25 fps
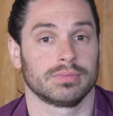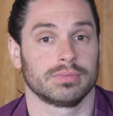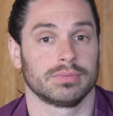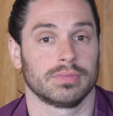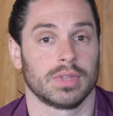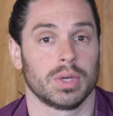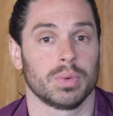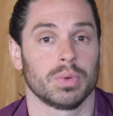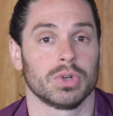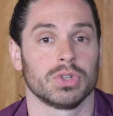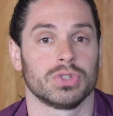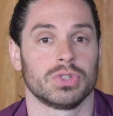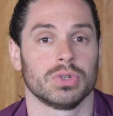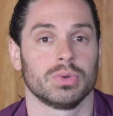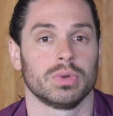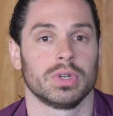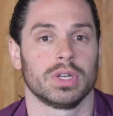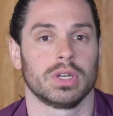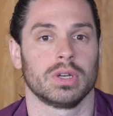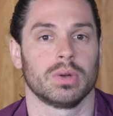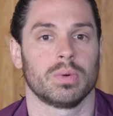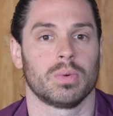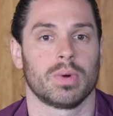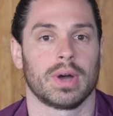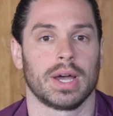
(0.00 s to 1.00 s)
They want to do it
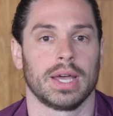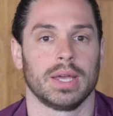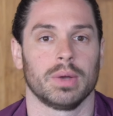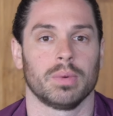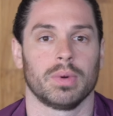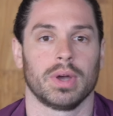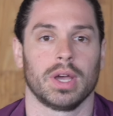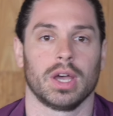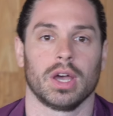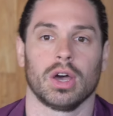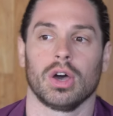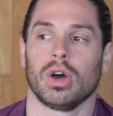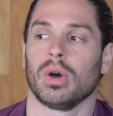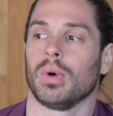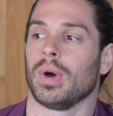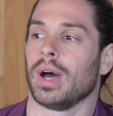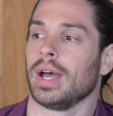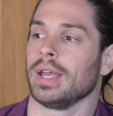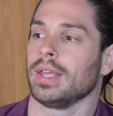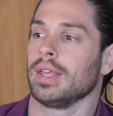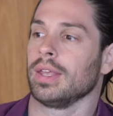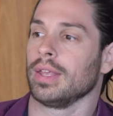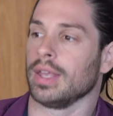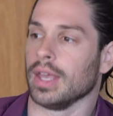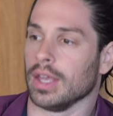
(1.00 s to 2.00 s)
in a way where, oh,
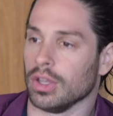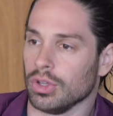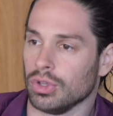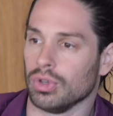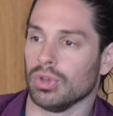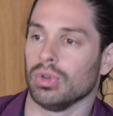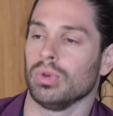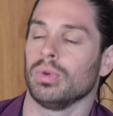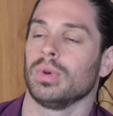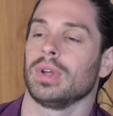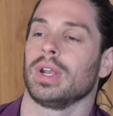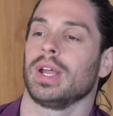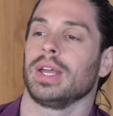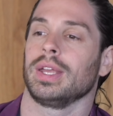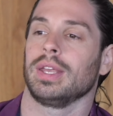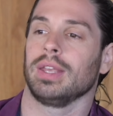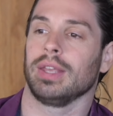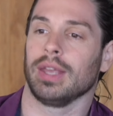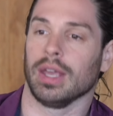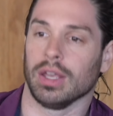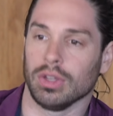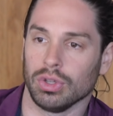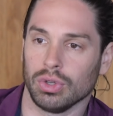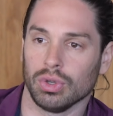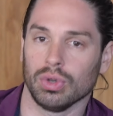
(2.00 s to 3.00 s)
I can get you, and I can
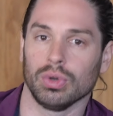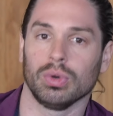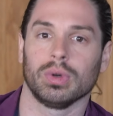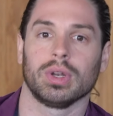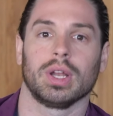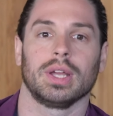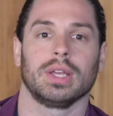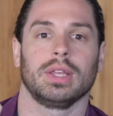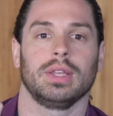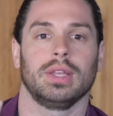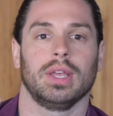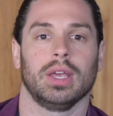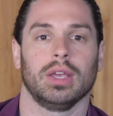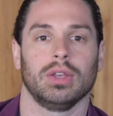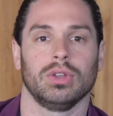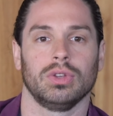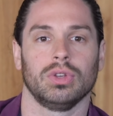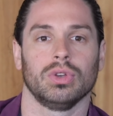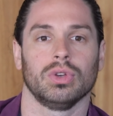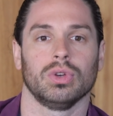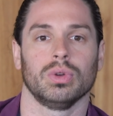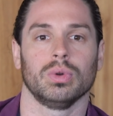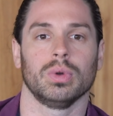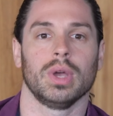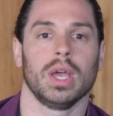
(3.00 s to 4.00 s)
get you, and I can get
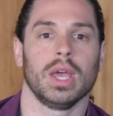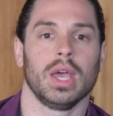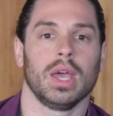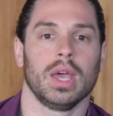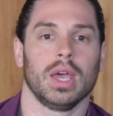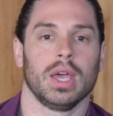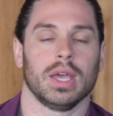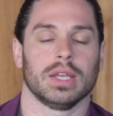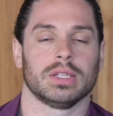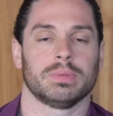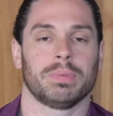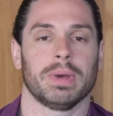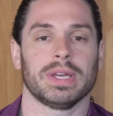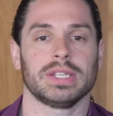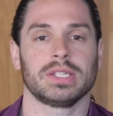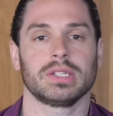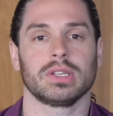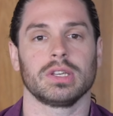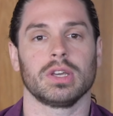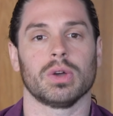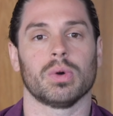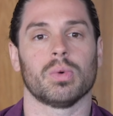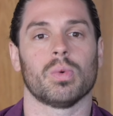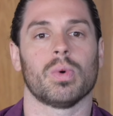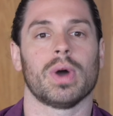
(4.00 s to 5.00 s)
you. It's
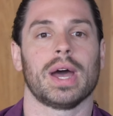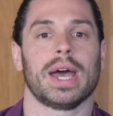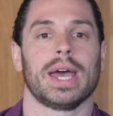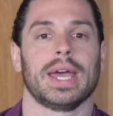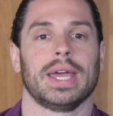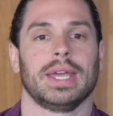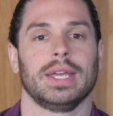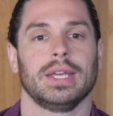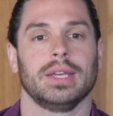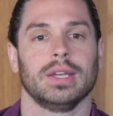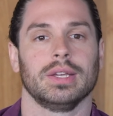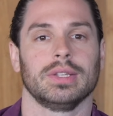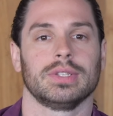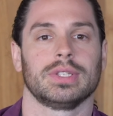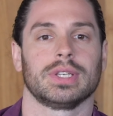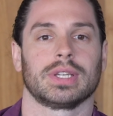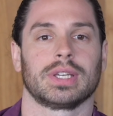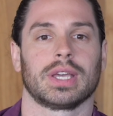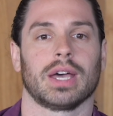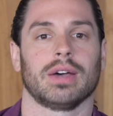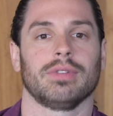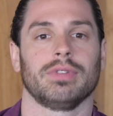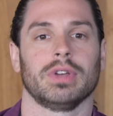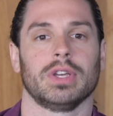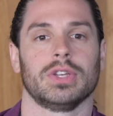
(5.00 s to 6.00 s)
basically a way to
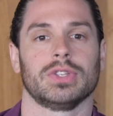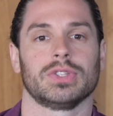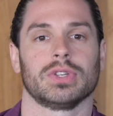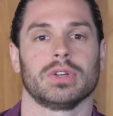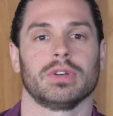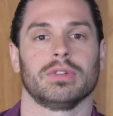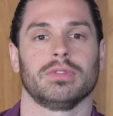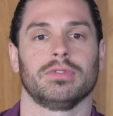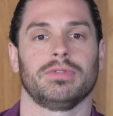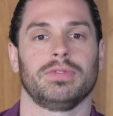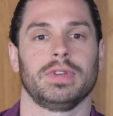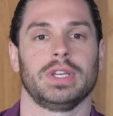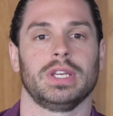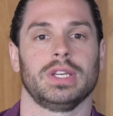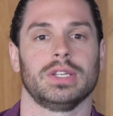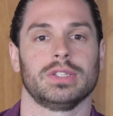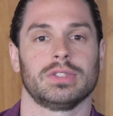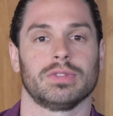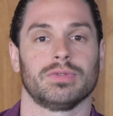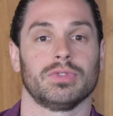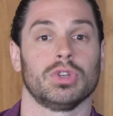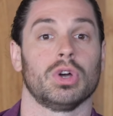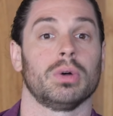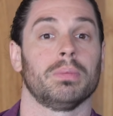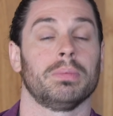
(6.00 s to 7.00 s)
cover his own fears
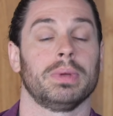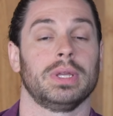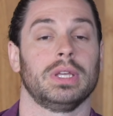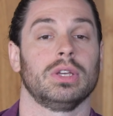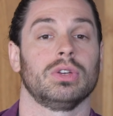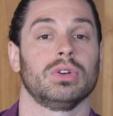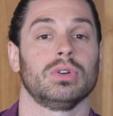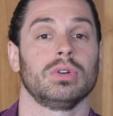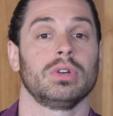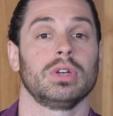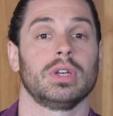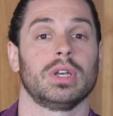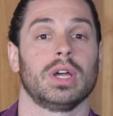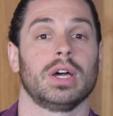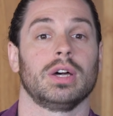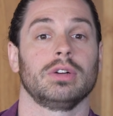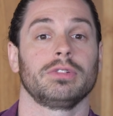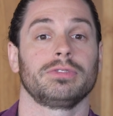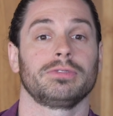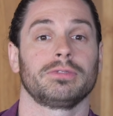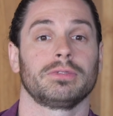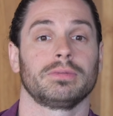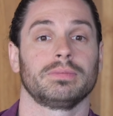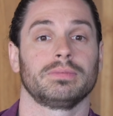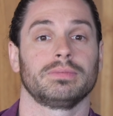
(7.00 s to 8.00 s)
of not being good
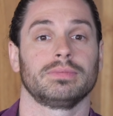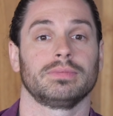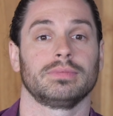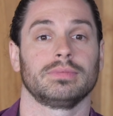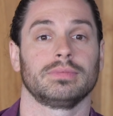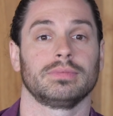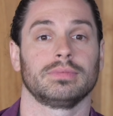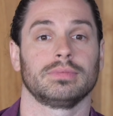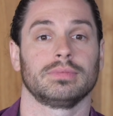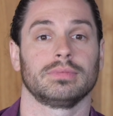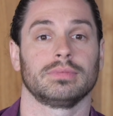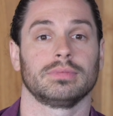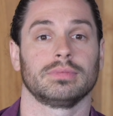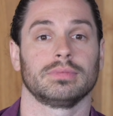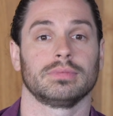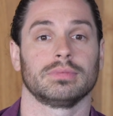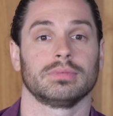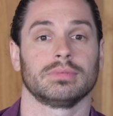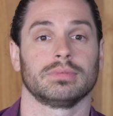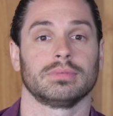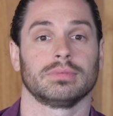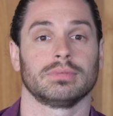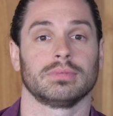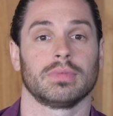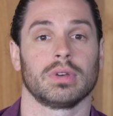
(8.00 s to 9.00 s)
enough
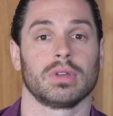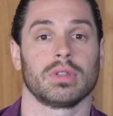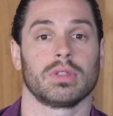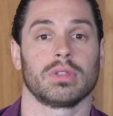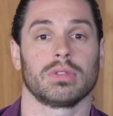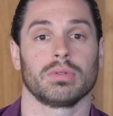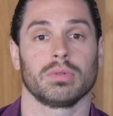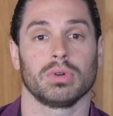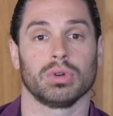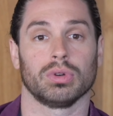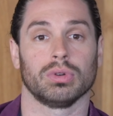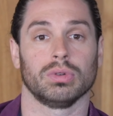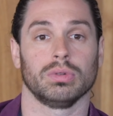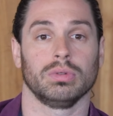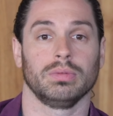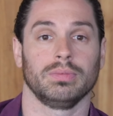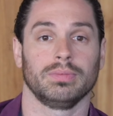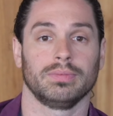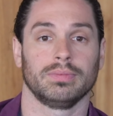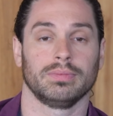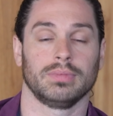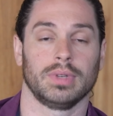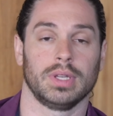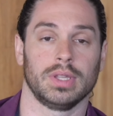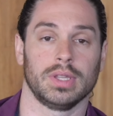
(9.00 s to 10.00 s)
through,
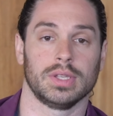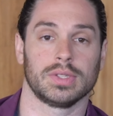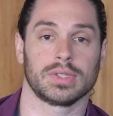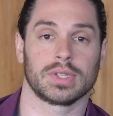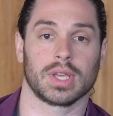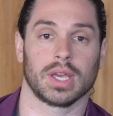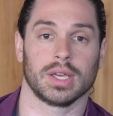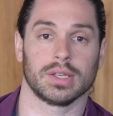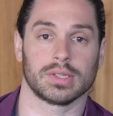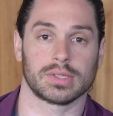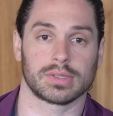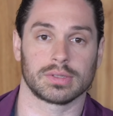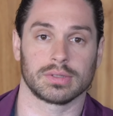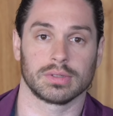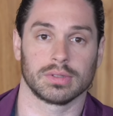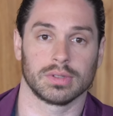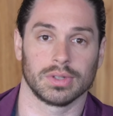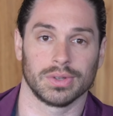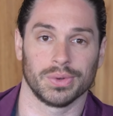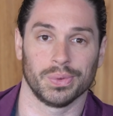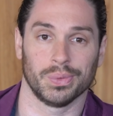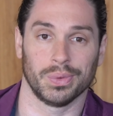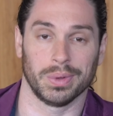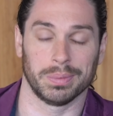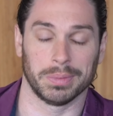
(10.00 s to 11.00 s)
in this case,
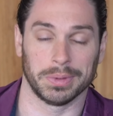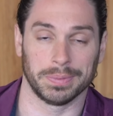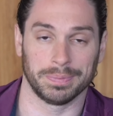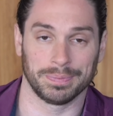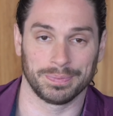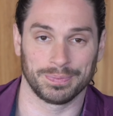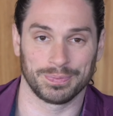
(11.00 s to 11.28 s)
women.